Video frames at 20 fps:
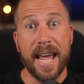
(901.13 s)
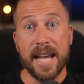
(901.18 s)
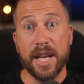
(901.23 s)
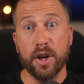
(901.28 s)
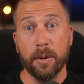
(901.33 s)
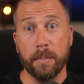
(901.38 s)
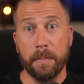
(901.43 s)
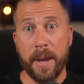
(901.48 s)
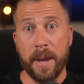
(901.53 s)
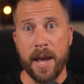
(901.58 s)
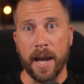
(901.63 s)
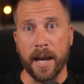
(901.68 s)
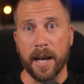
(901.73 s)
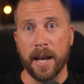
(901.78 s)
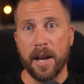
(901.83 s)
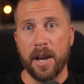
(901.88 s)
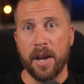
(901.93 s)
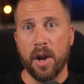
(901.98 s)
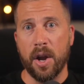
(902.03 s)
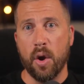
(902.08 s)
your pick.
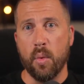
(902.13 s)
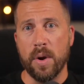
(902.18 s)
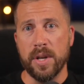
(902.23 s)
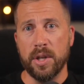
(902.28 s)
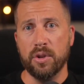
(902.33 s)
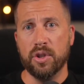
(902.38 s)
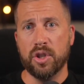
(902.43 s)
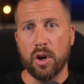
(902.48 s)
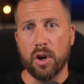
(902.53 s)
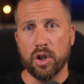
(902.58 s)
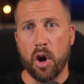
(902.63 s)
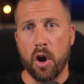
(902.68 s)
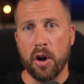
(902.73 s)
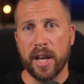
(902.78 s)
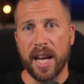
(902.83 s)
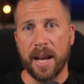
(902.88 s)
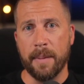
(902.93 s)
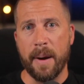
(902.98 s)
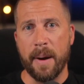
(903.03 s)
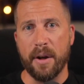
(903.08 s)
When you start
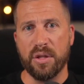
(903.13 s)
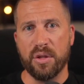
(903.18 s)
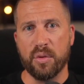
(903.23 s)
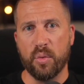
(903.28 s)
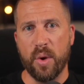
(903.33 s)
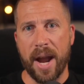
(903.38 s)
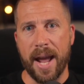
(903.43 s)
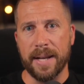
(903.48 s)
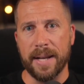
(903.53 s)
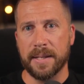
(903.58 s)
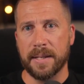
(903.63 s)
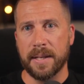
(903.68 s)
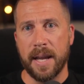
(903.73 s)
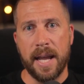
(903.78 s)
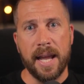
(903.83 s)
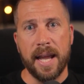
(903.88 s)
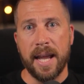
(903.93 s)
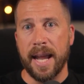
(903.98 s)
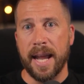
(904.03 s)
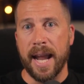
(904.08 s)
talking about threats, it's